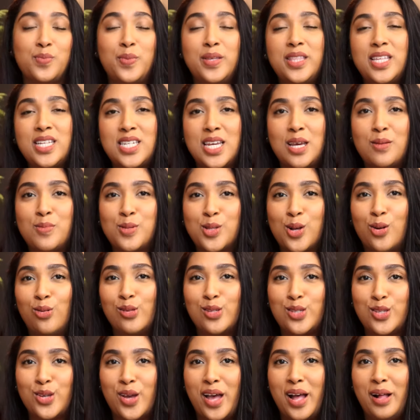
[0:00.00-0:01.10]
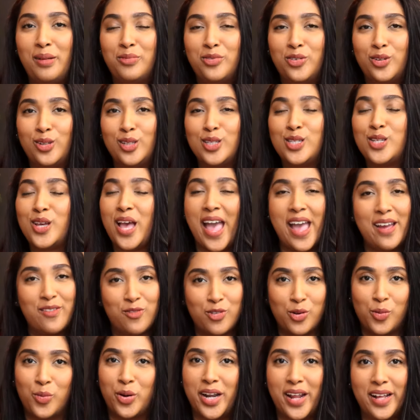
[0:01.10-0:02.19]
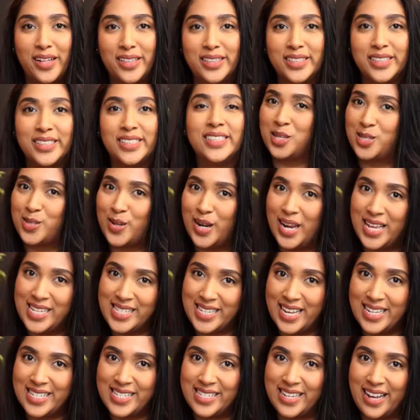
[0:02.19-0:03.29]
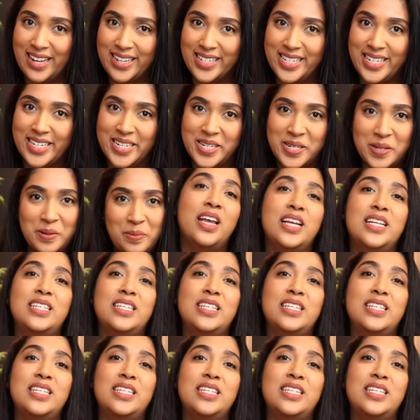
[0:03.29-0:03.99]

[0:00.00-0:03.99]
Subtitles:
but the tips are also helpful to everyone else. So let's get started.